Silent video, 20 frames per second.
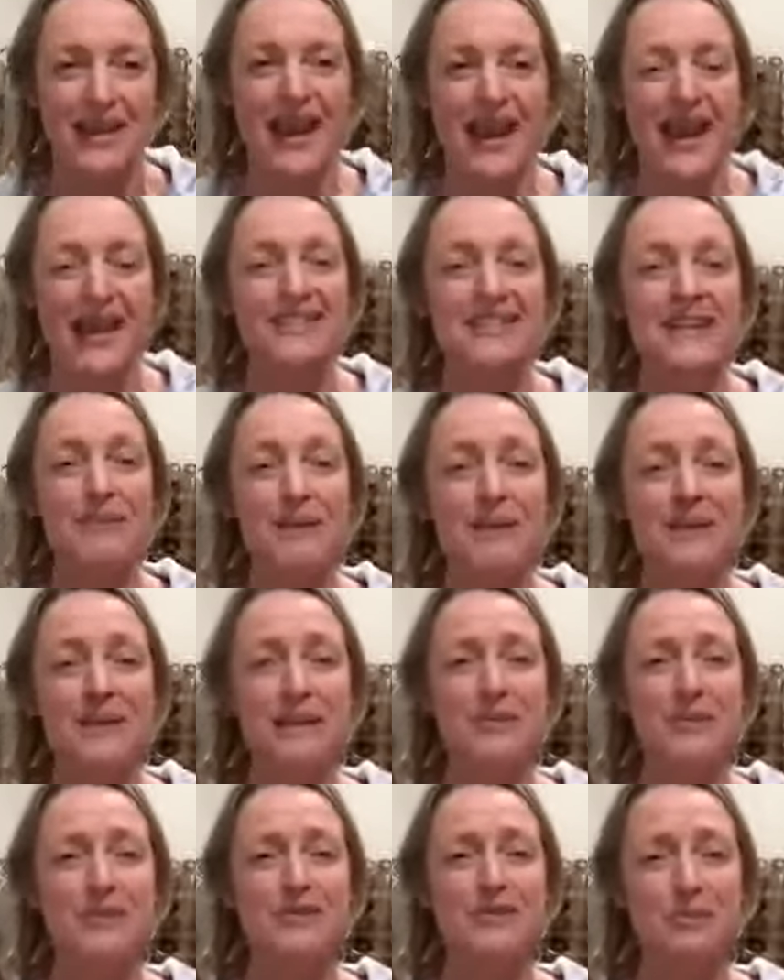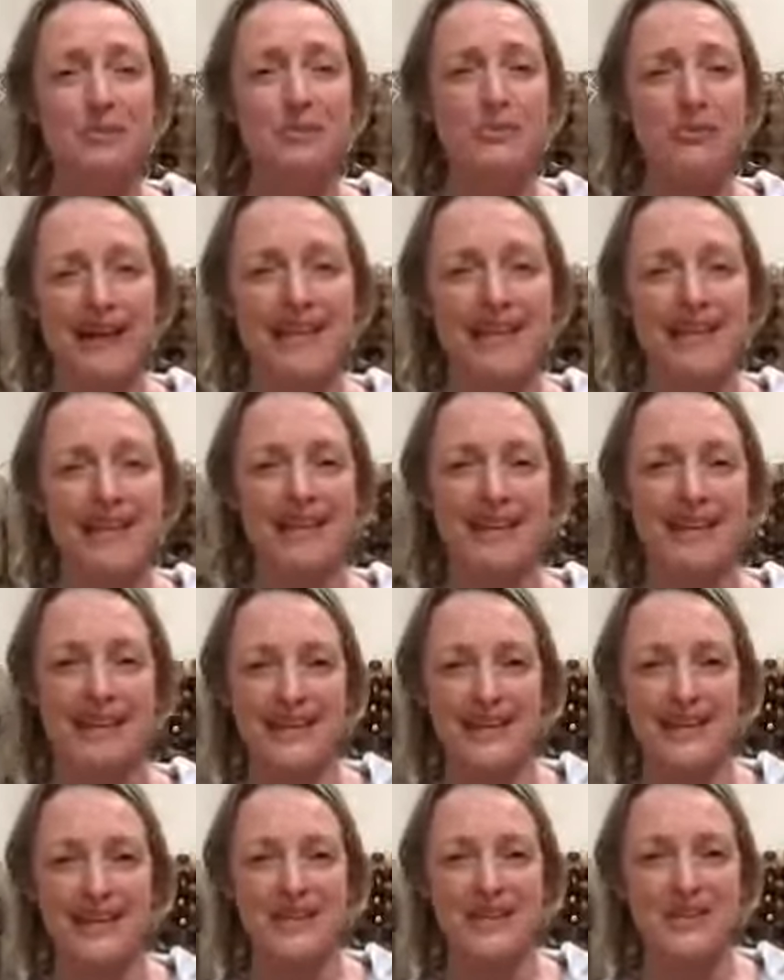Exhale, both elbows, right knee.
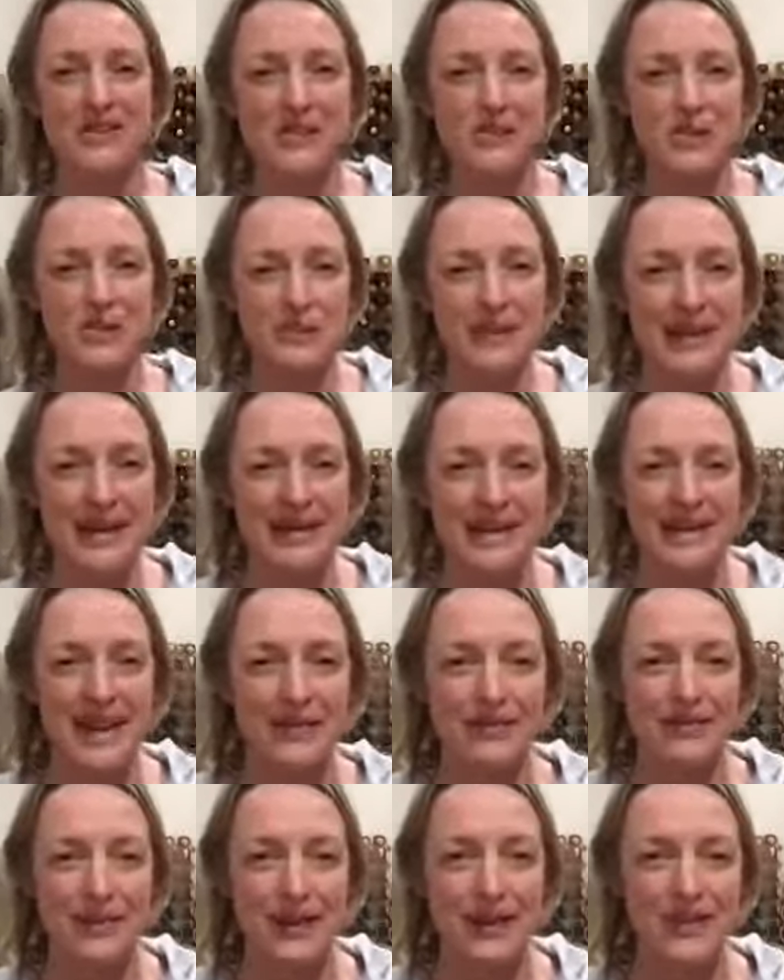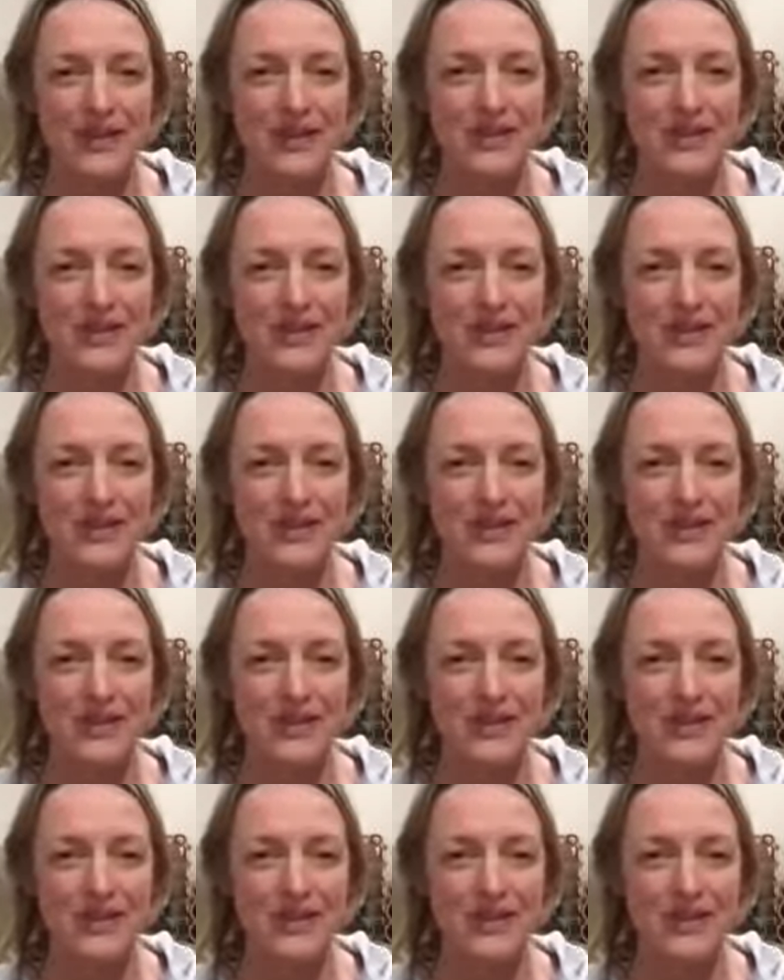Straighten the left leg.